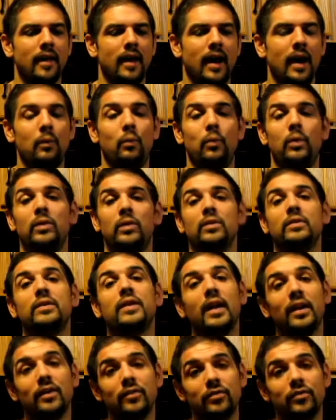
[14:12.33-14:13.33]
I will
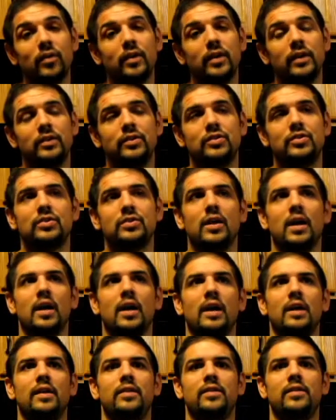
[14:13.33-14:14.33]
take footage
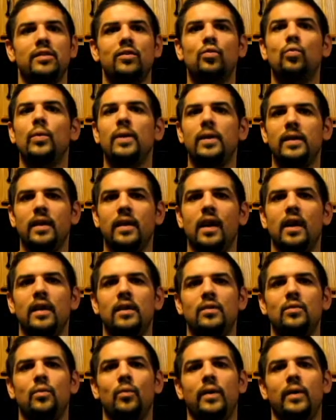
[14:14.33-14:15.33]
this
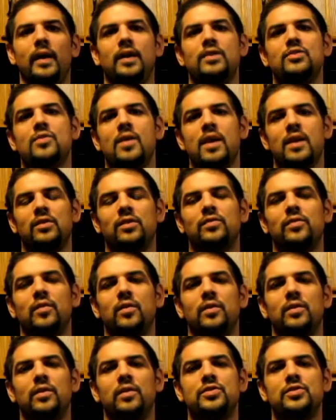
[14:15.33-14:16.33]
weekend when I
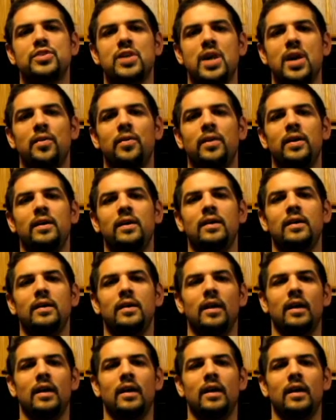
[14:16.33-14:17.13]
transfer the cherry